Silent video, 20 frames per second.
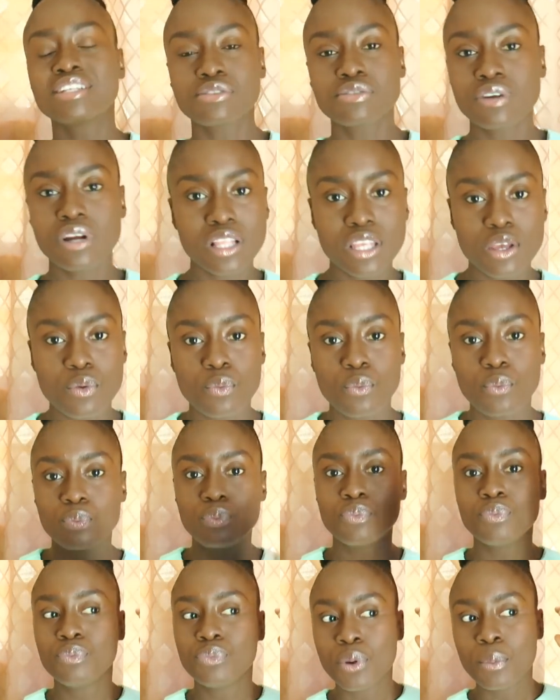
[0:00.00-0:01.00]
literally,
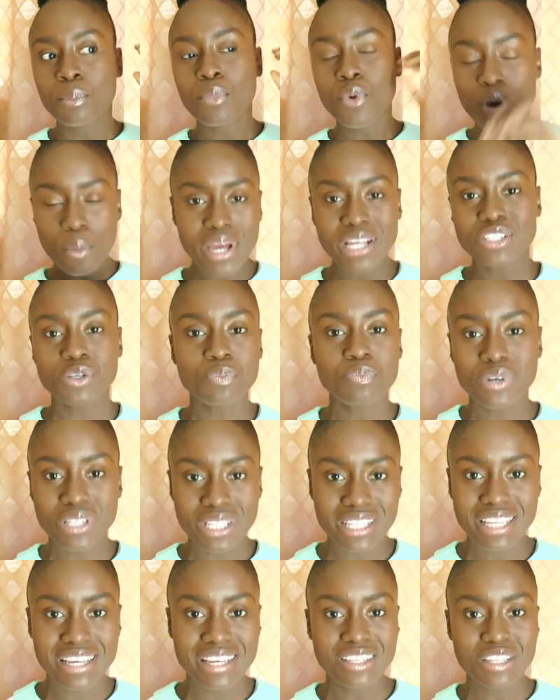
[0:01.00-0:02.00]
the moment you
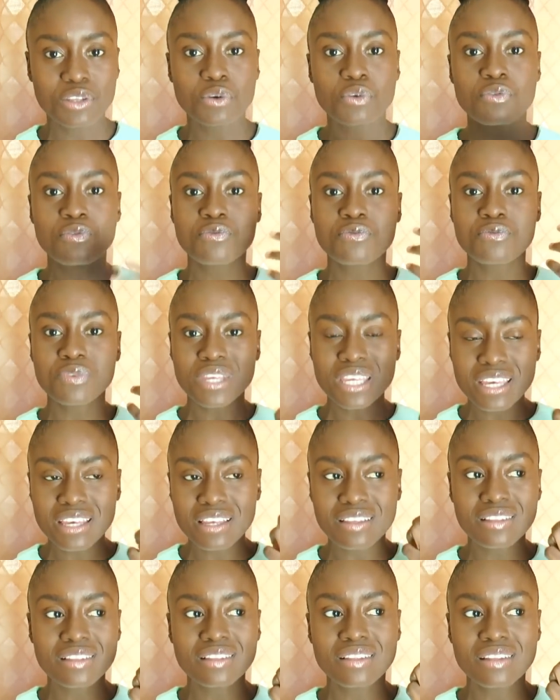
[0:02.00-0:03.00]
put it in, you
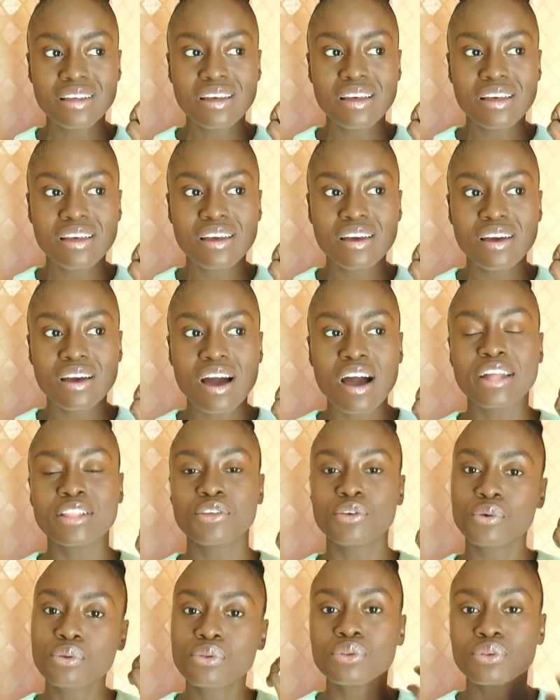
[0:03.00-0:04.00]
feel
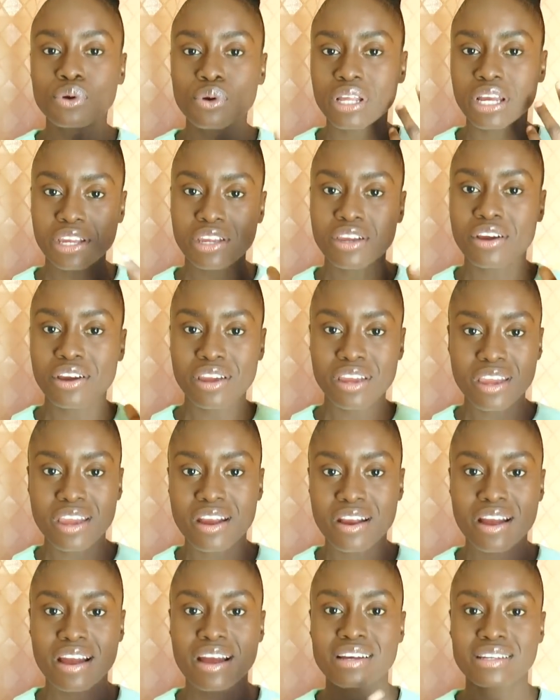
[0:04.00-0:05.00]
and you know that your
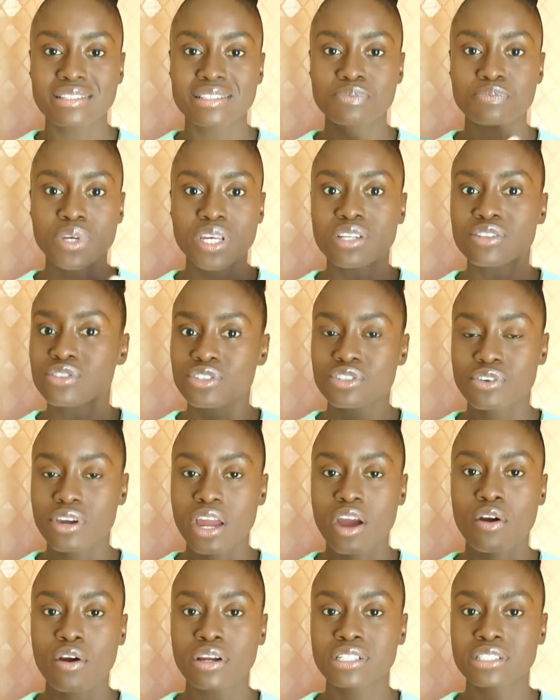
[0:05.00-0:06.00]
hair has been
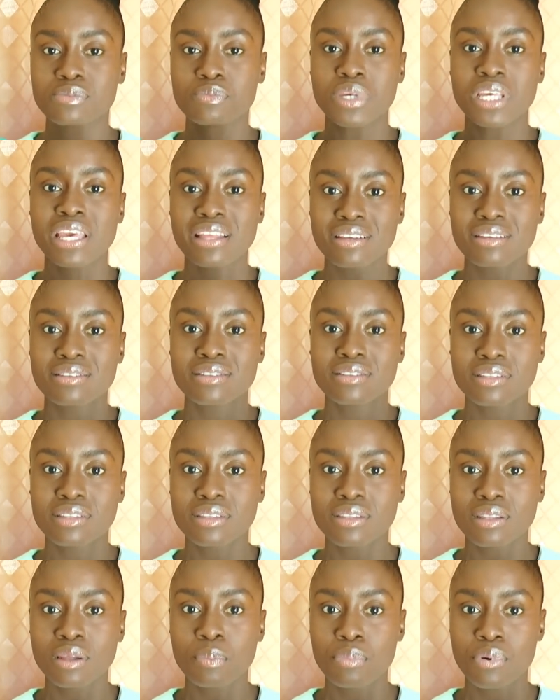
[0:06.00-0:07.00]
strengthened, or is
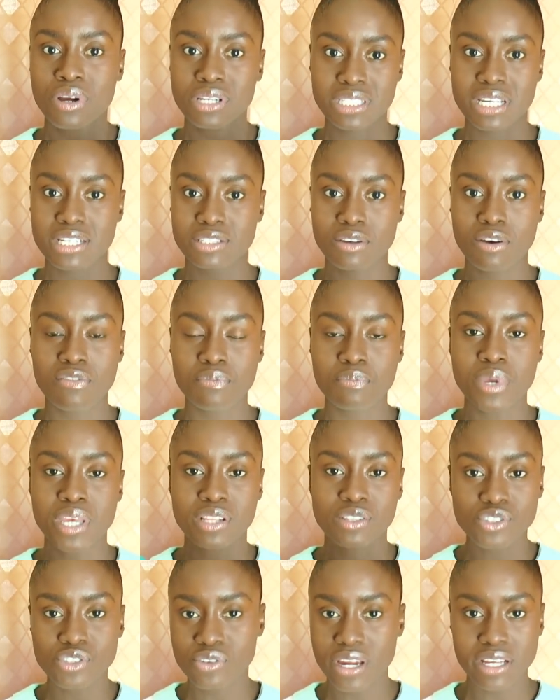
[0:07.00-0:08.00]
beginning the process of
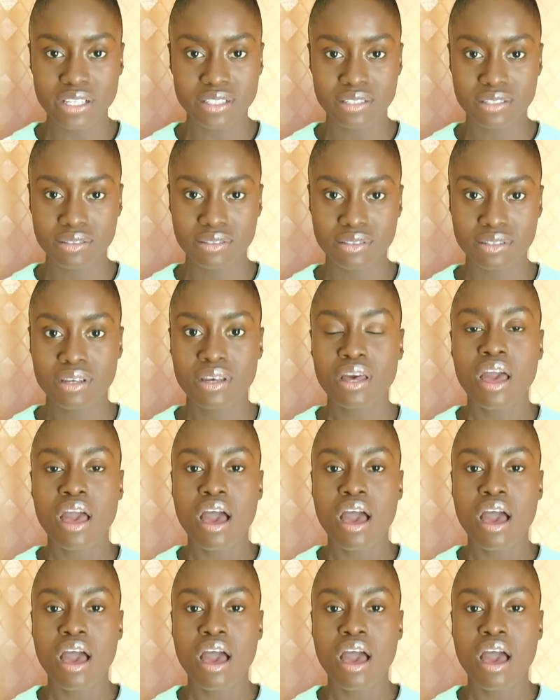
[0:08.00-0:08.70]
being strengthened.